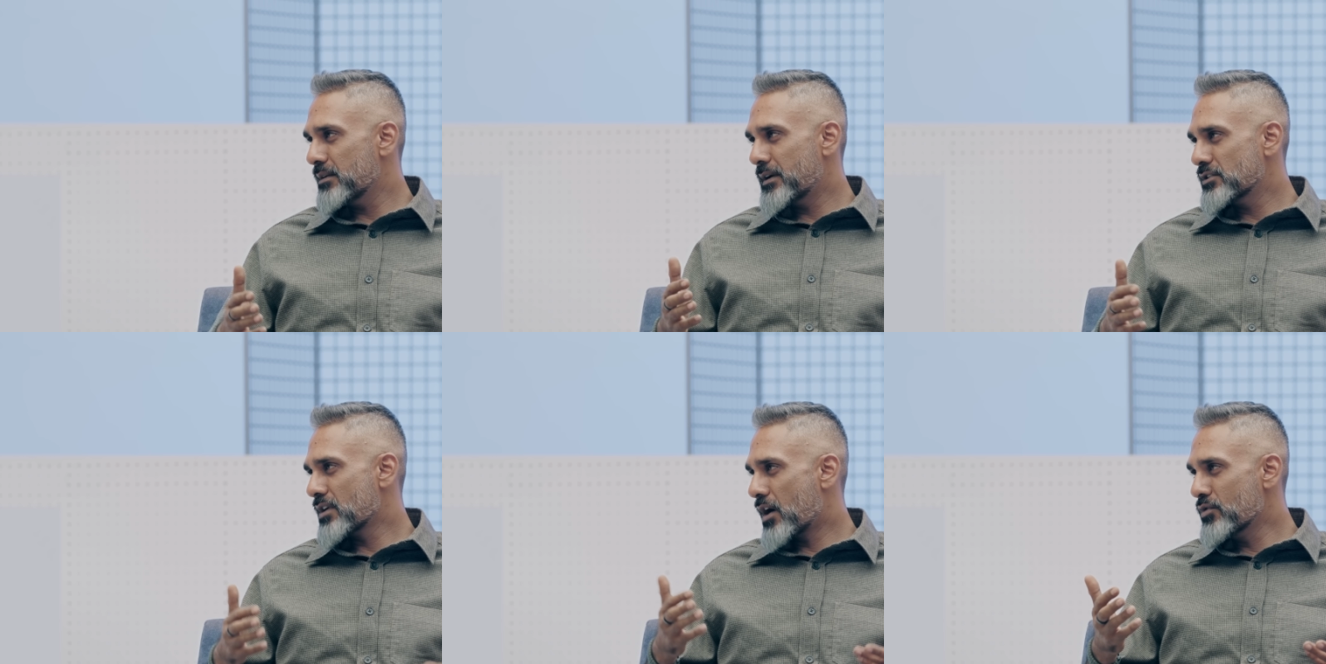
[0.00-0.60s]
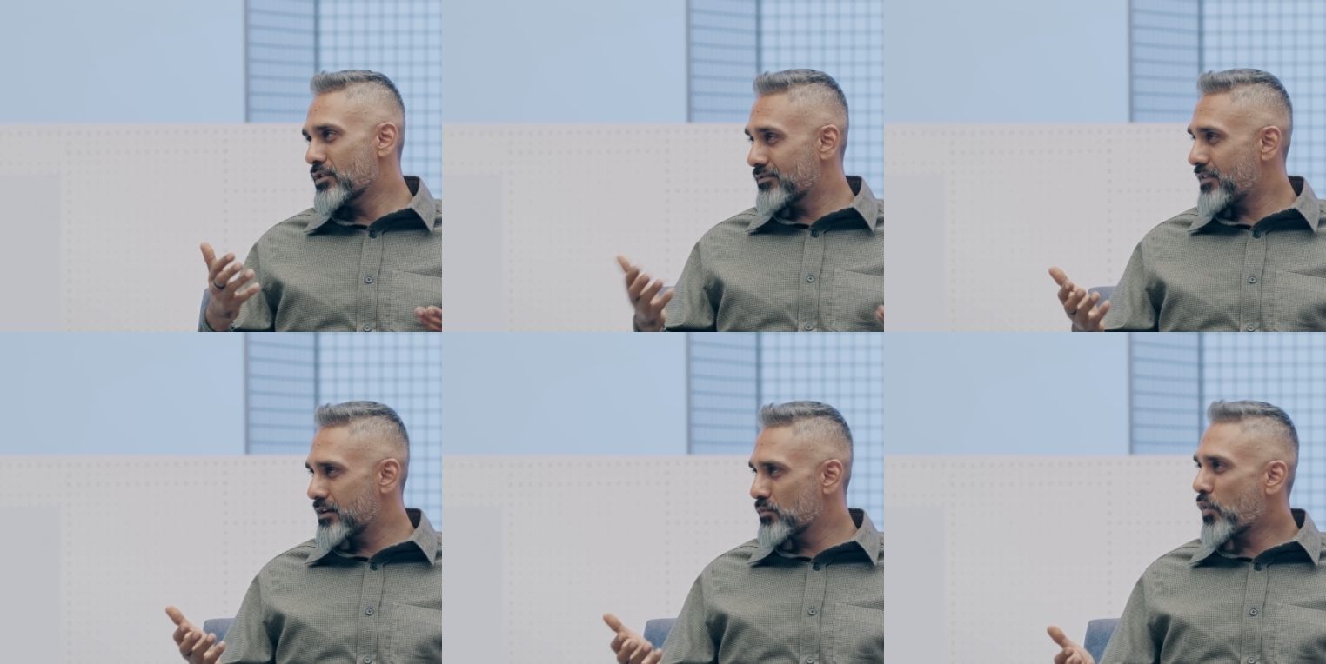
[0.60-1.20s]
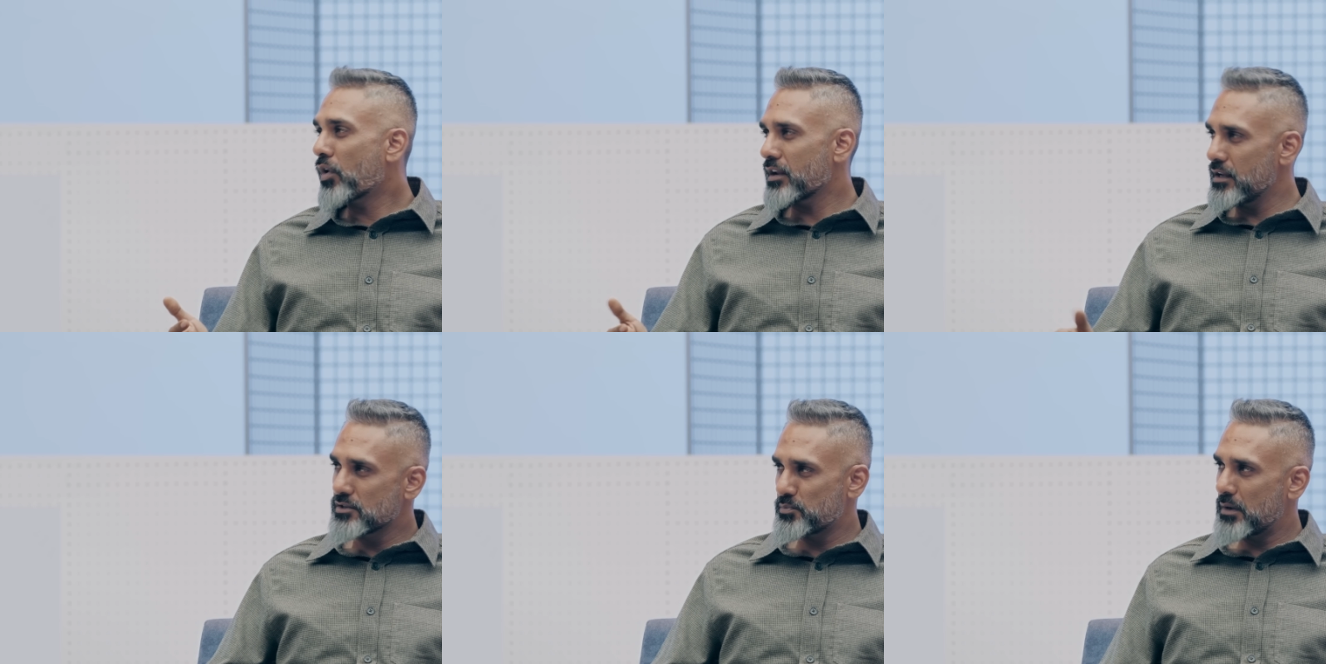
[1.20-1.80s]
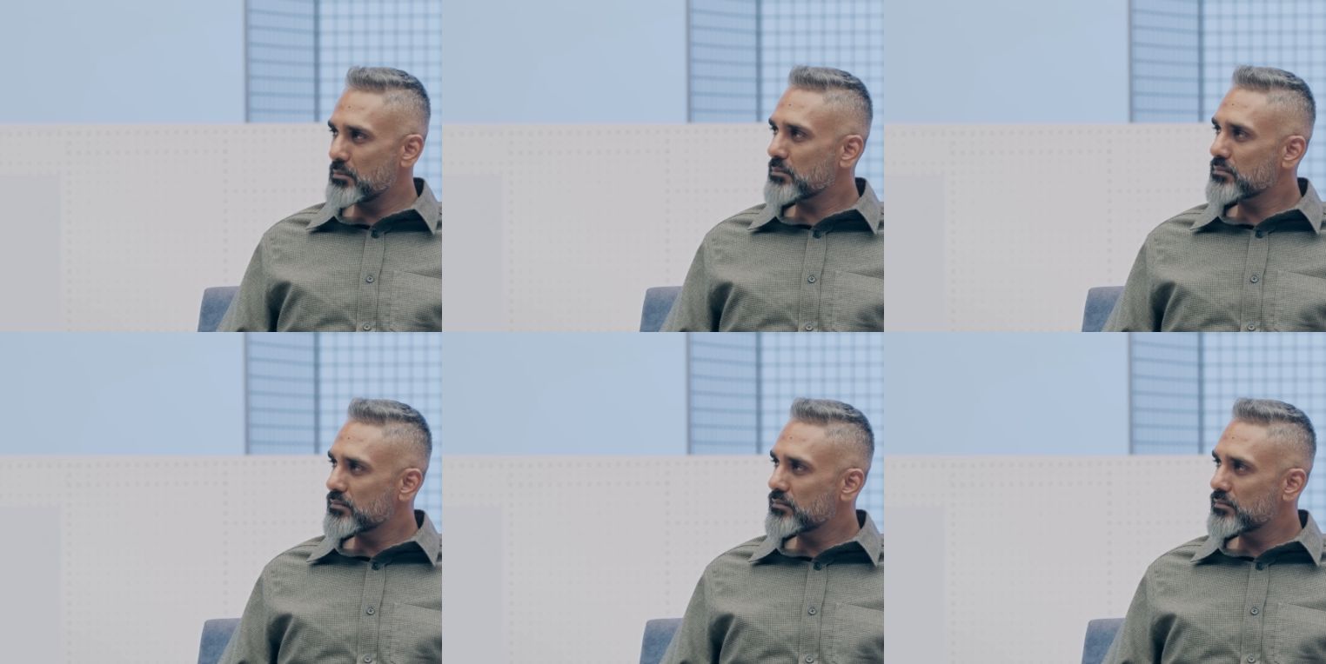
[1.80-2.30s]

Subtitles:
depends on how you define what is premium.